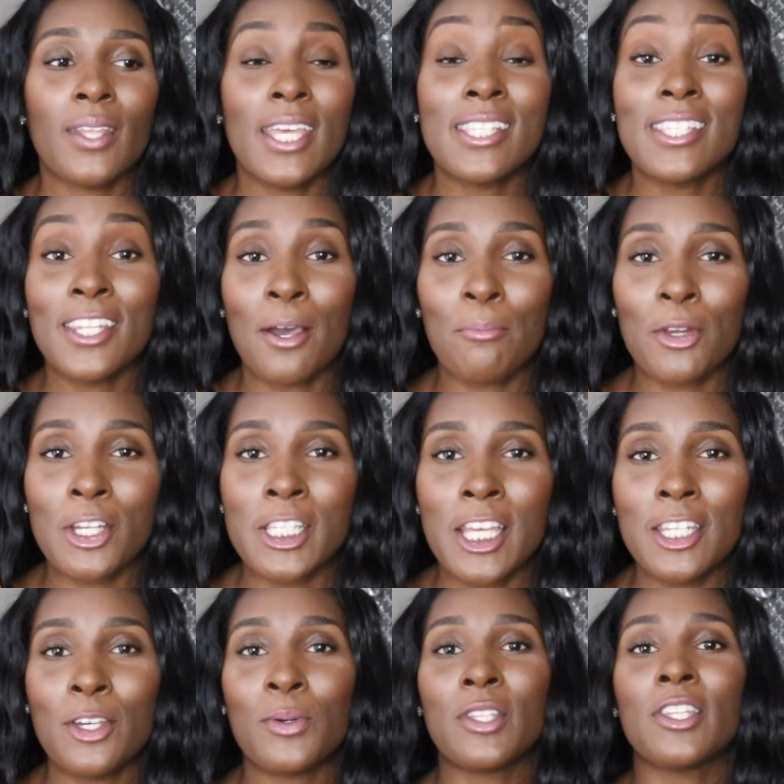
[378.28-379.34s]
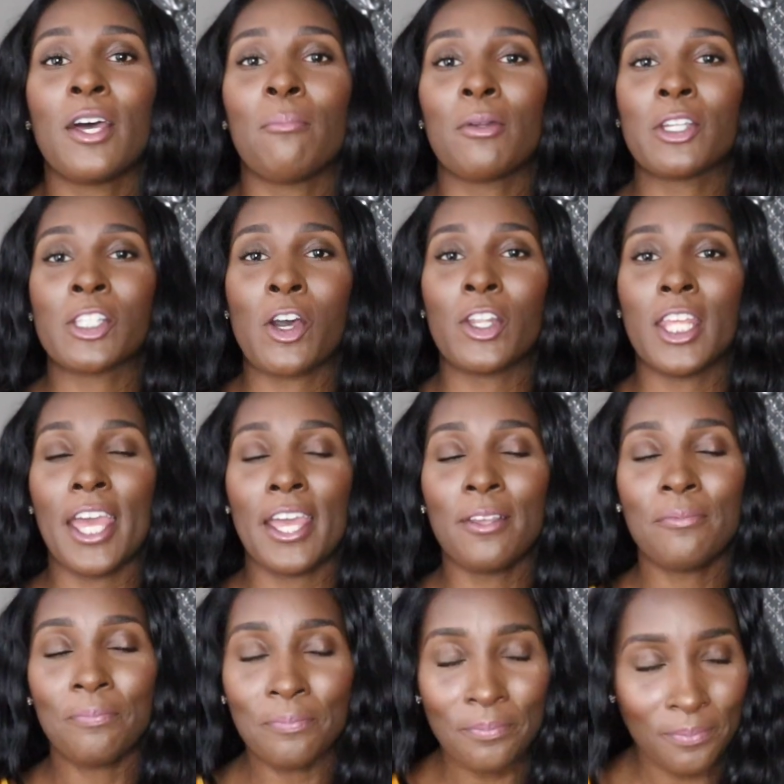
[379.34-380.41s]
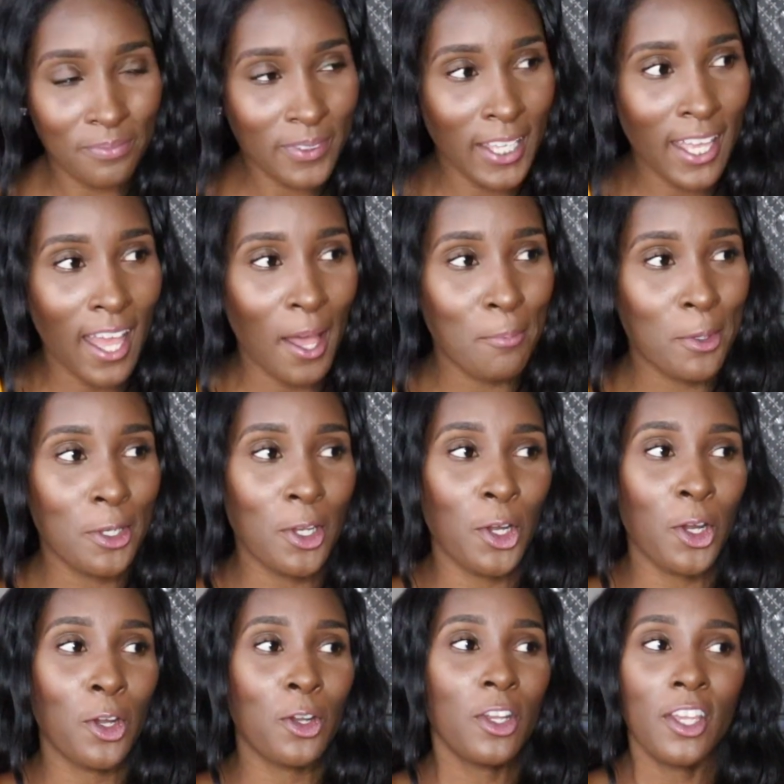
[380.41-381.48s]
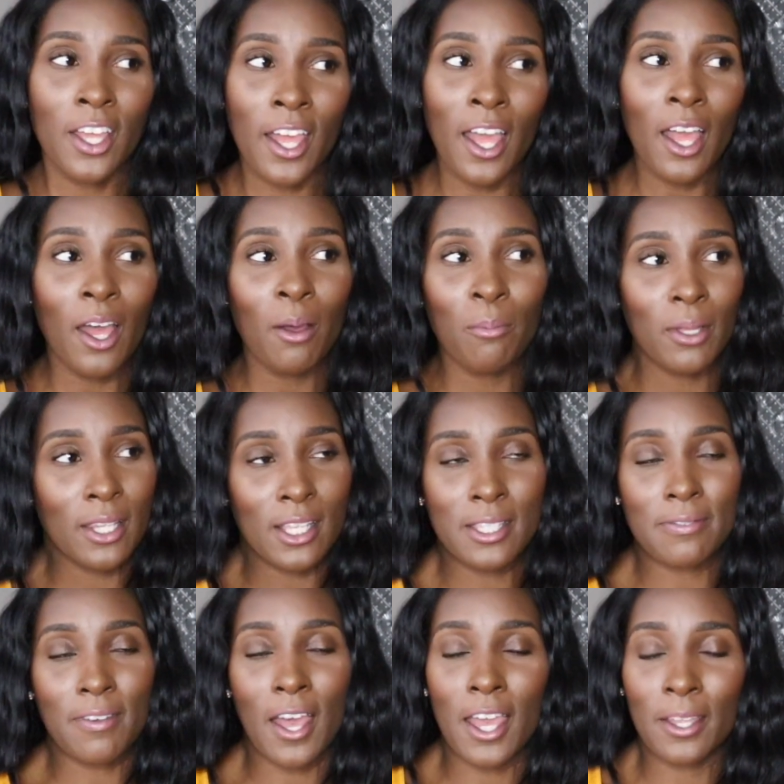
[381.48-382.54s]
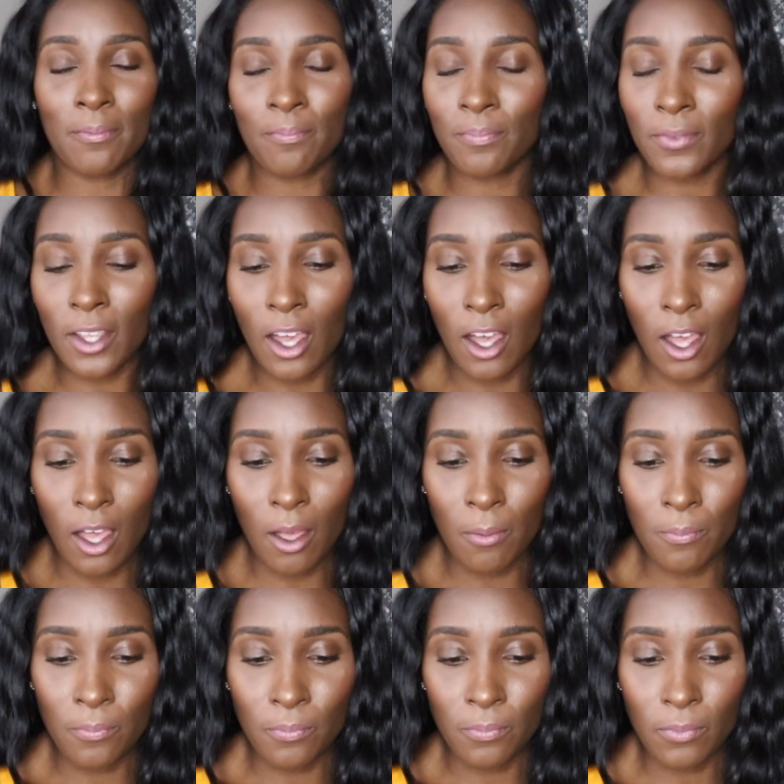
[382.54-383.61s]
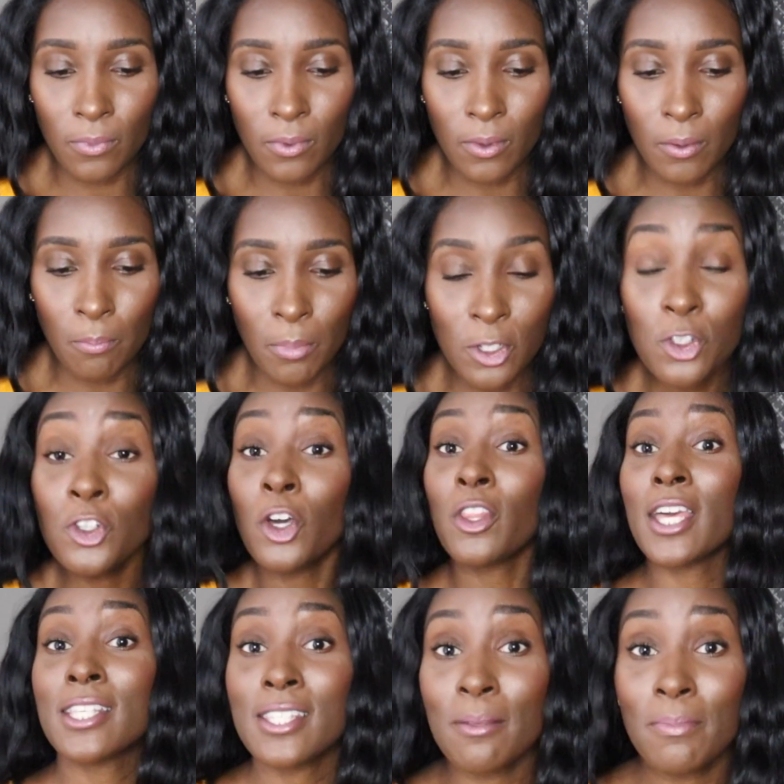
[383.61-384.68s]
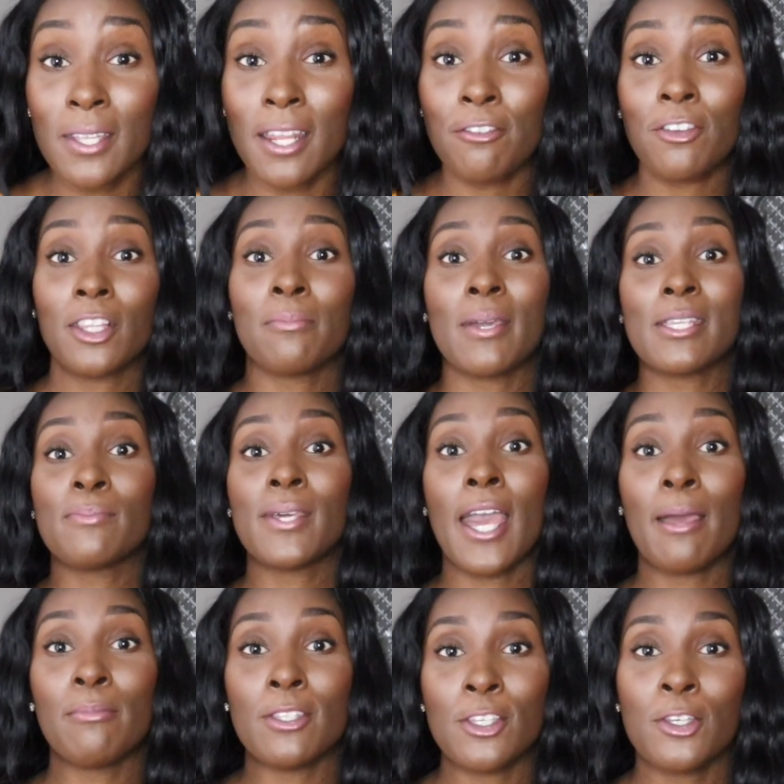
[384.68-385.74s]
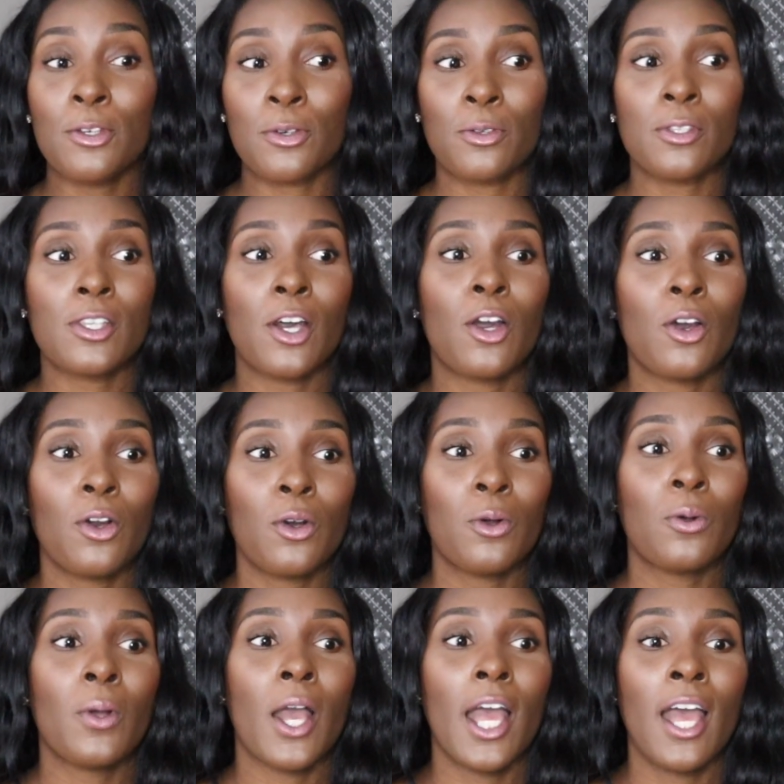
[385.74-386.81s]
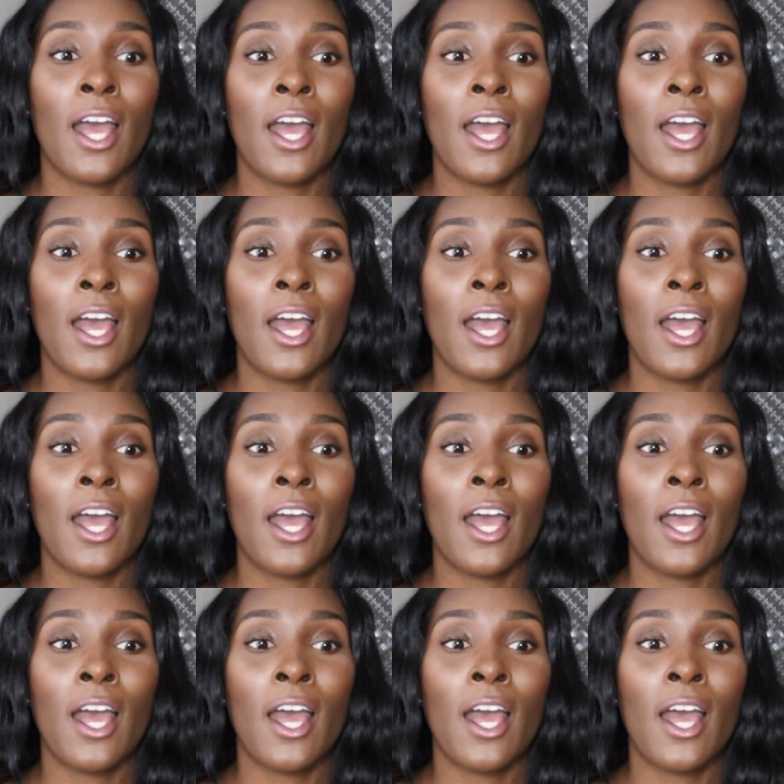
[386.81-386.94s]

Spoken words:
It's numbers. I deal with numbers all day. I'm a nerd, but that's fine. But you know, that's something that really makes me happy too. So